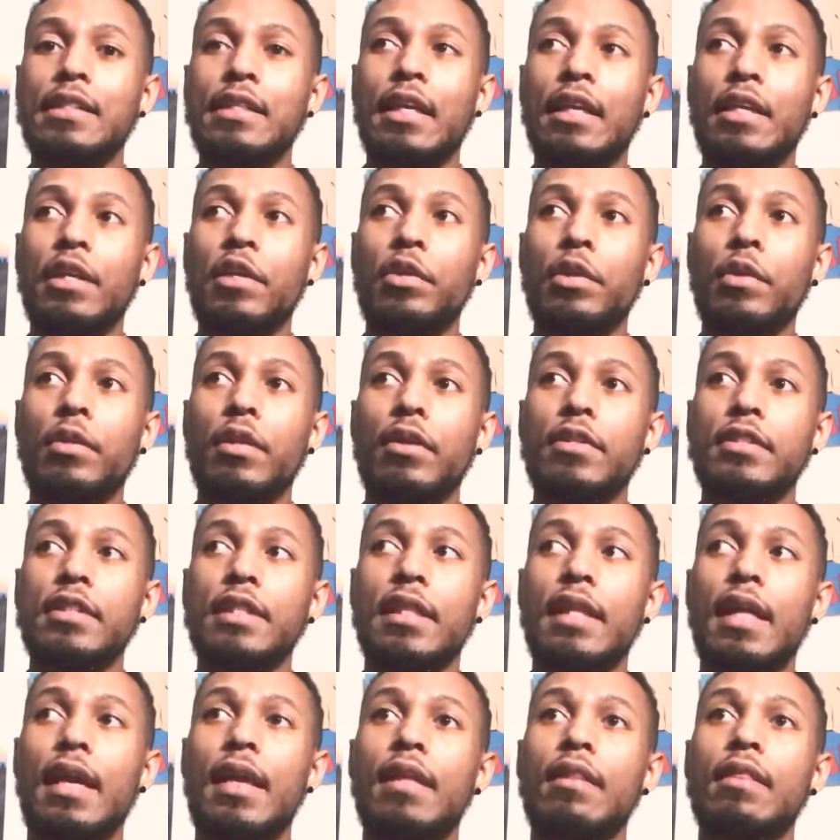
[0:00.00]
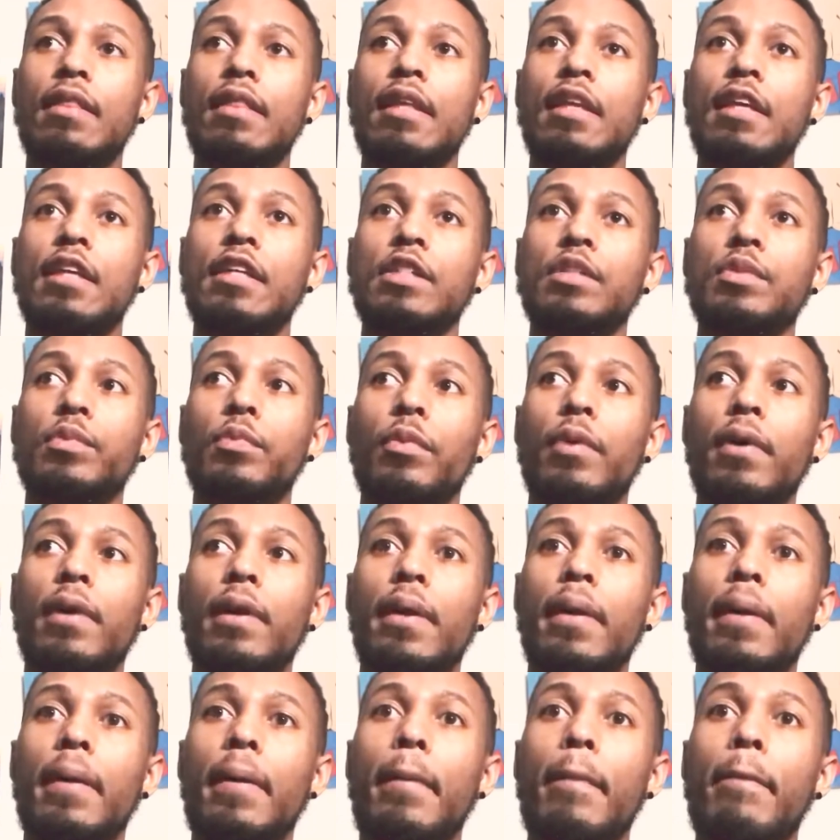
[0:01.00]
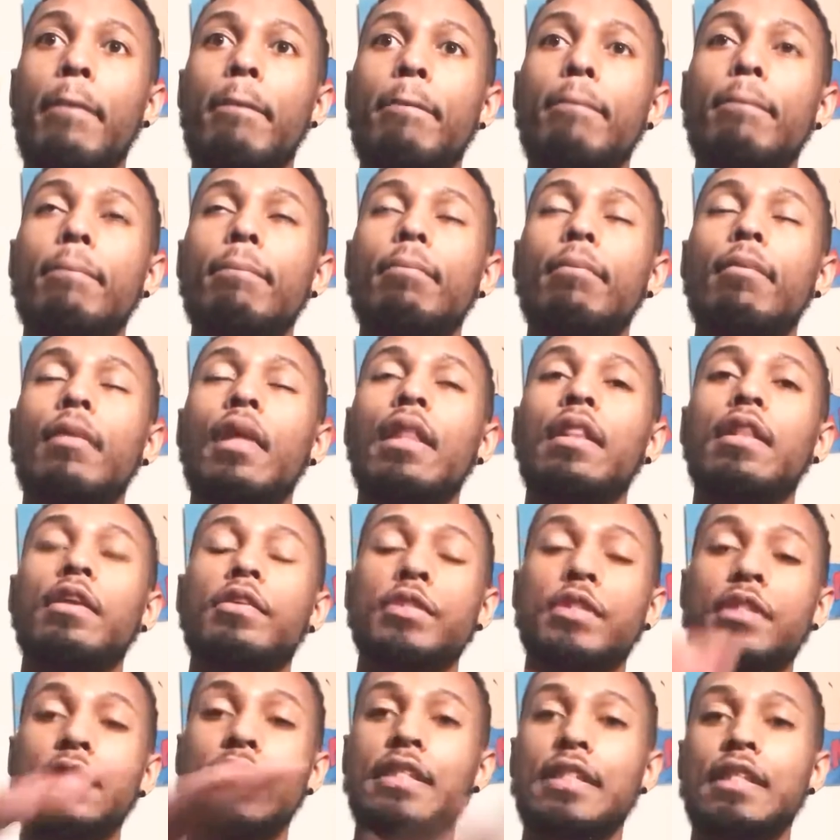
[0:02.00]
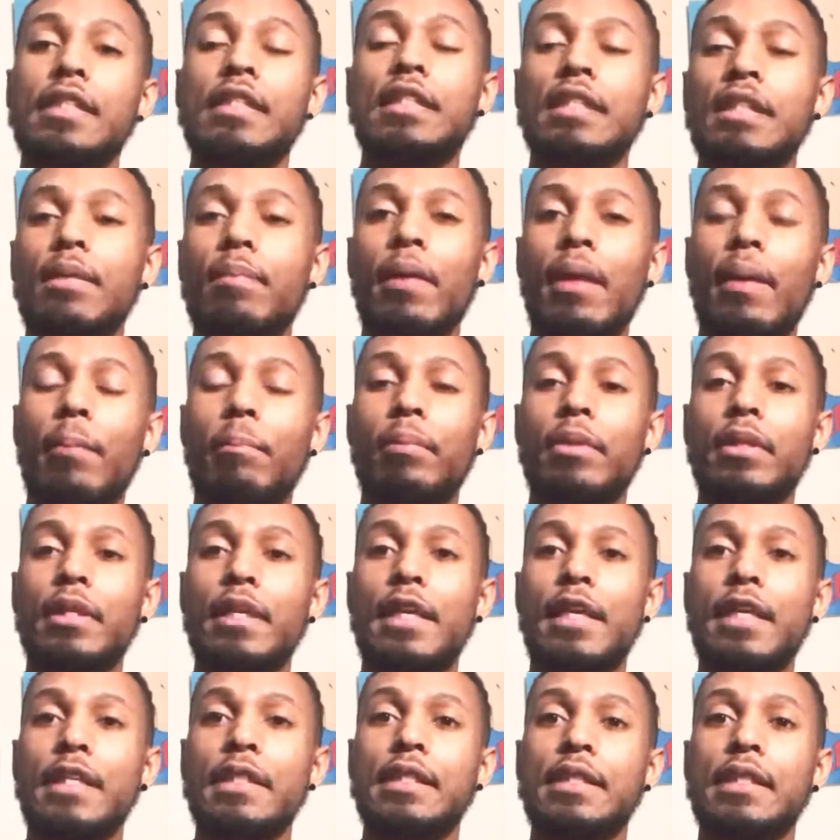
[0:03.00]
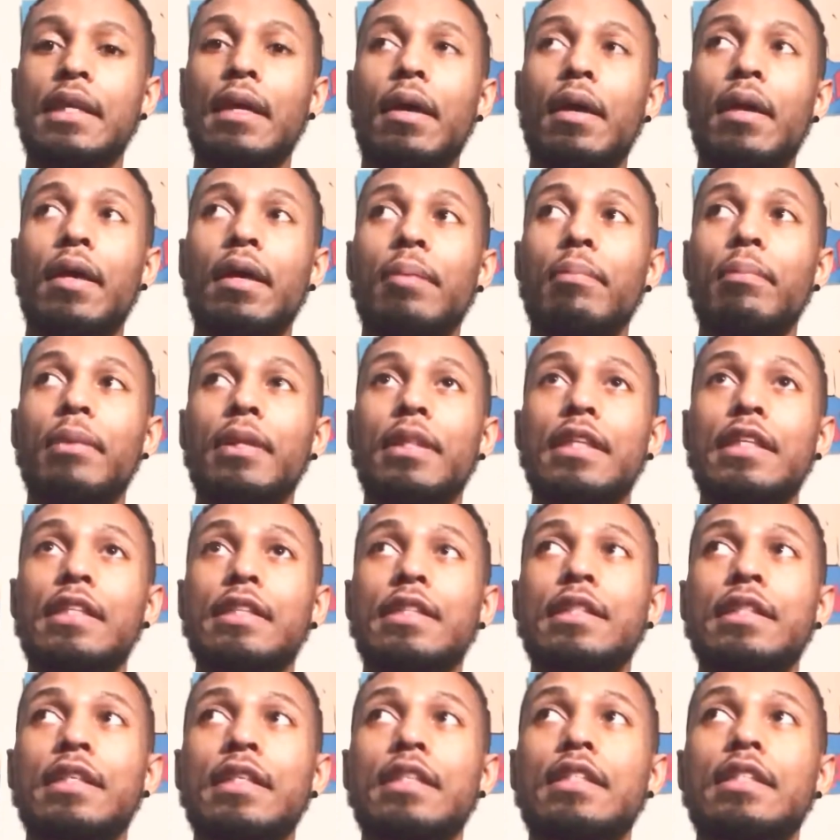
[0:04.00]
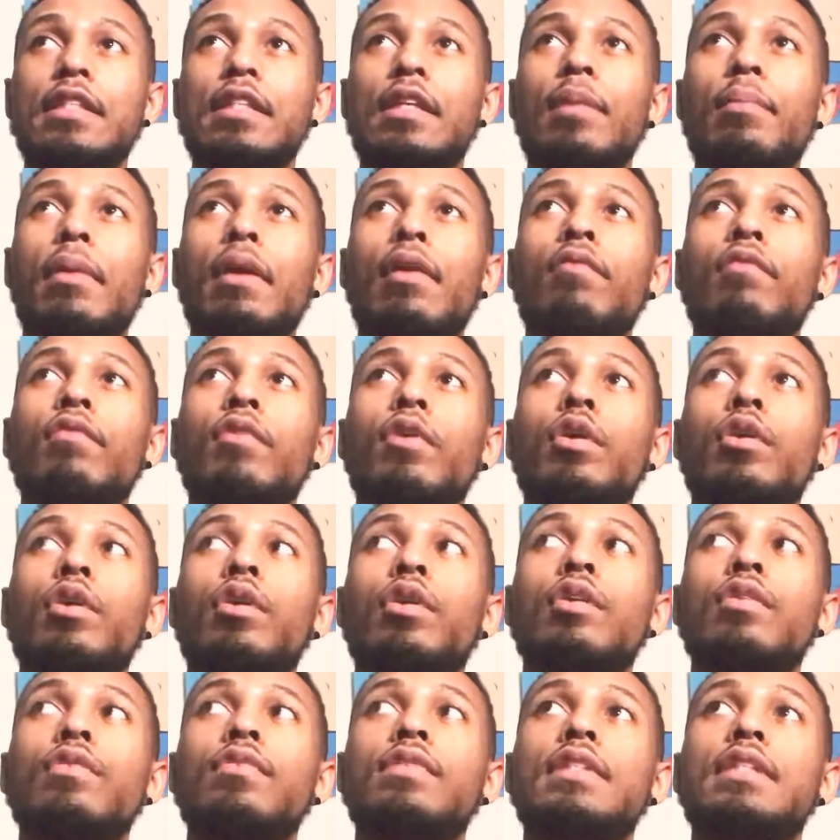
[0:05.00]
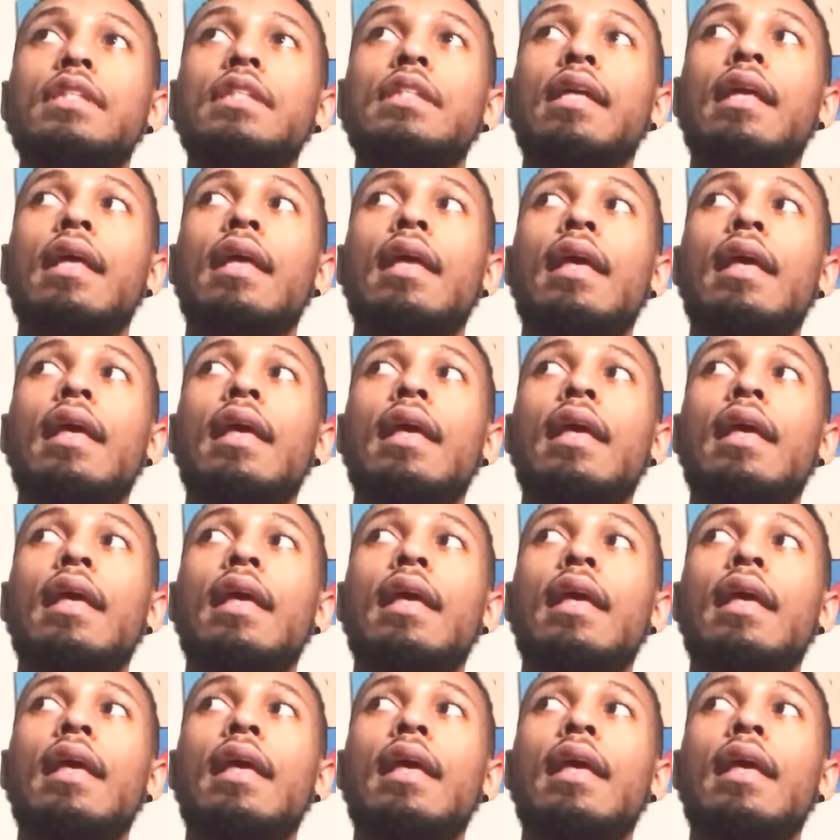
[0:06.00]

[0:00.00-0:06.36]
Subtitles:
And there's a lot of things where there's a system in place, but this system involves